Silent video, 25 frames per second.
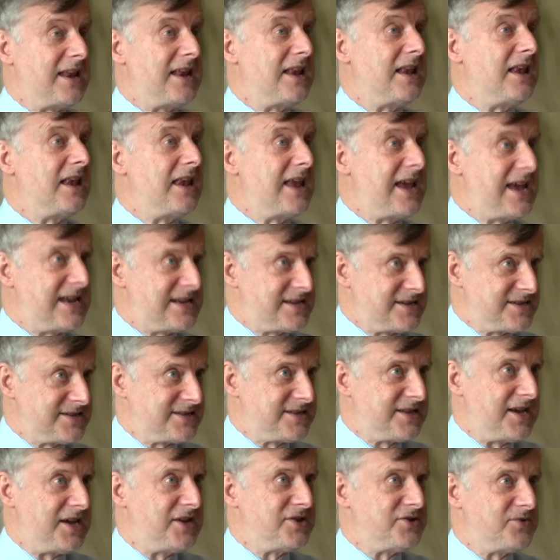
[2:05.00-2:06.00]
later
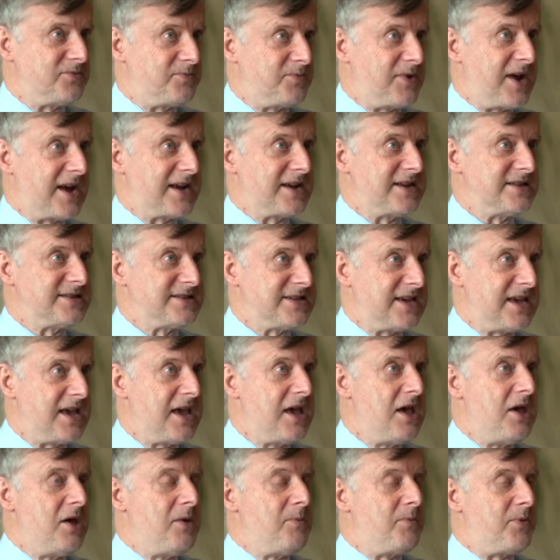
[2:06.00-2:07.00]
stage of pregnancy,
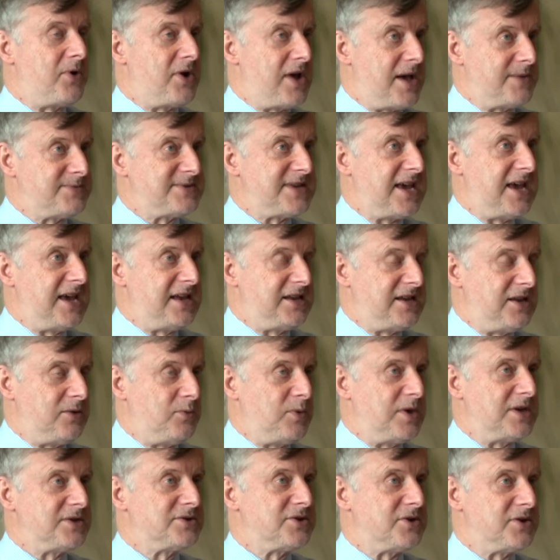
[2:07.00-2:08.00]
perhaps 18
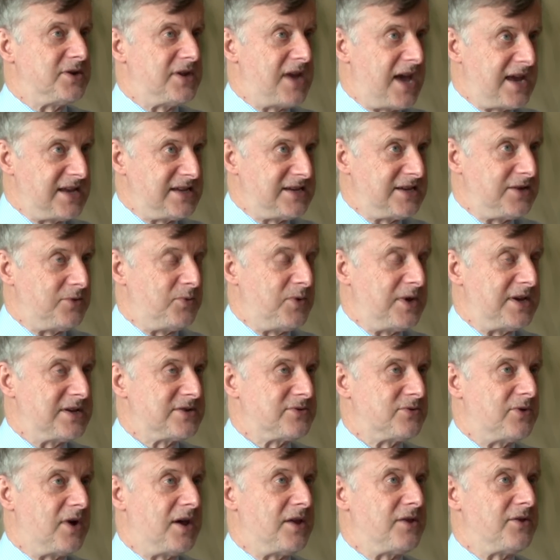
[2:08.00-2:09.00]
weeks or 19 weeks
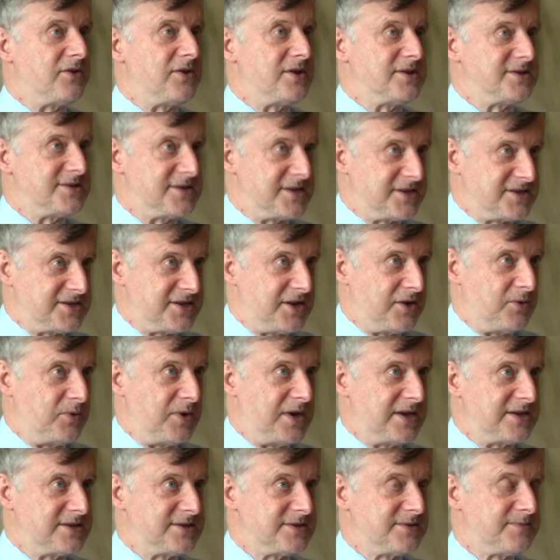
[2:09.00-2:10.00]
rather than 16
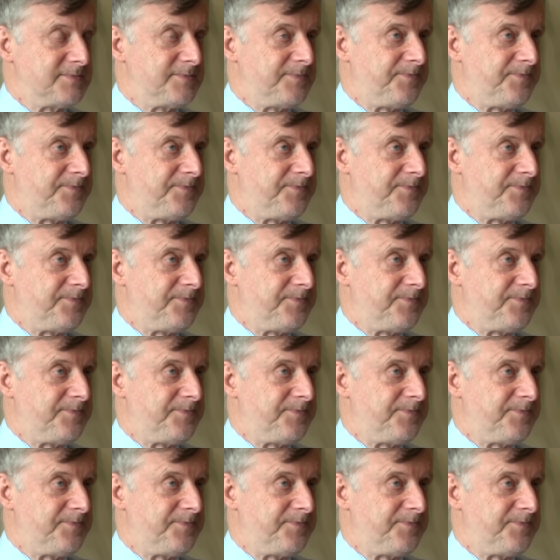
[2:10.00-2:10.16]
weeks.